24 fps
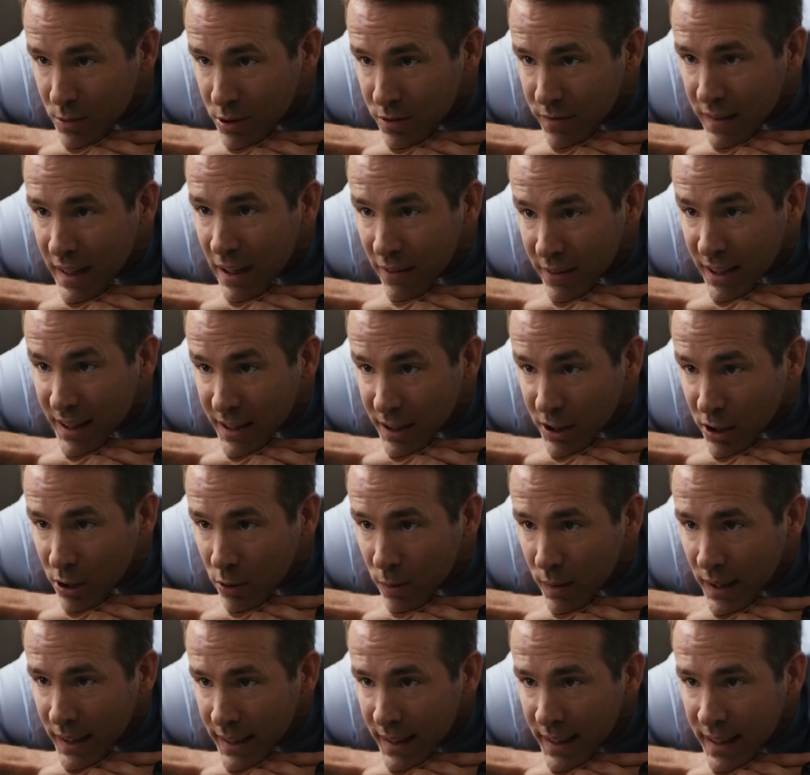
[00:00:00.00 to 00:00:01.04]
None of the
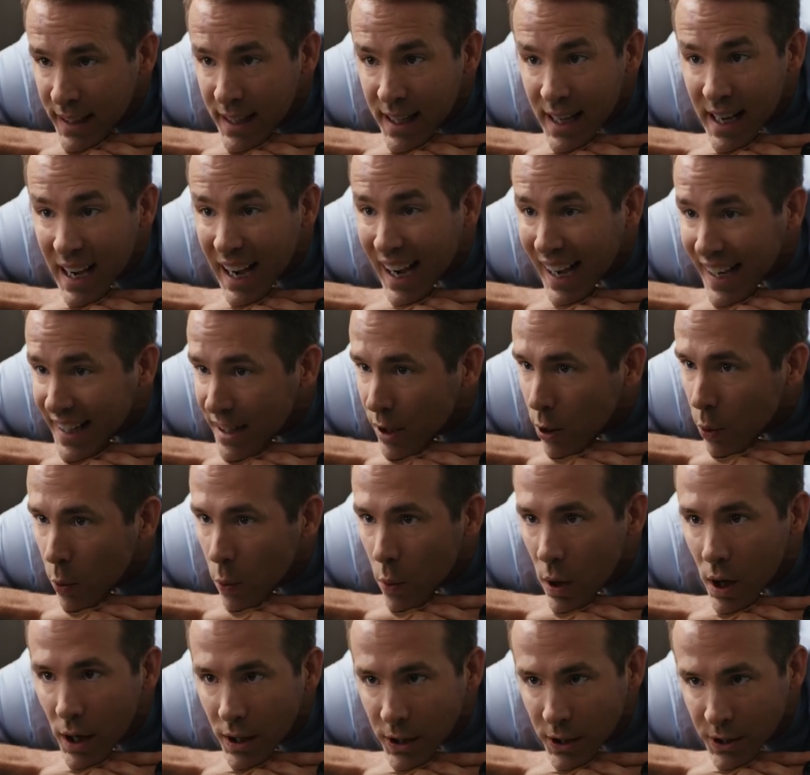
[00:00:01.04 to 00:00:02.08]
actors who fit into the buff
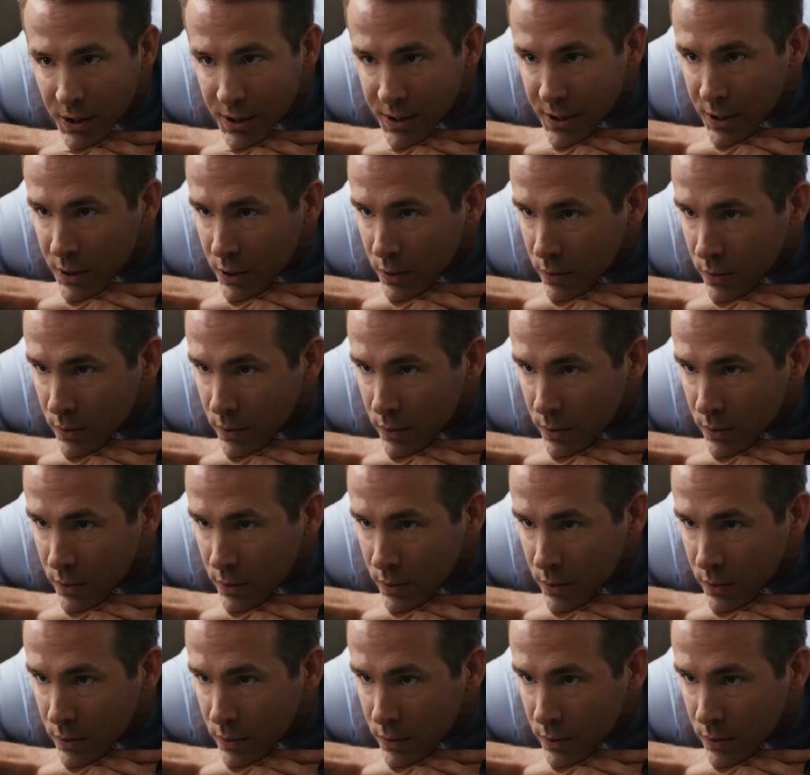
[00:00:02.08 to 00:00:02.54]
clown archetype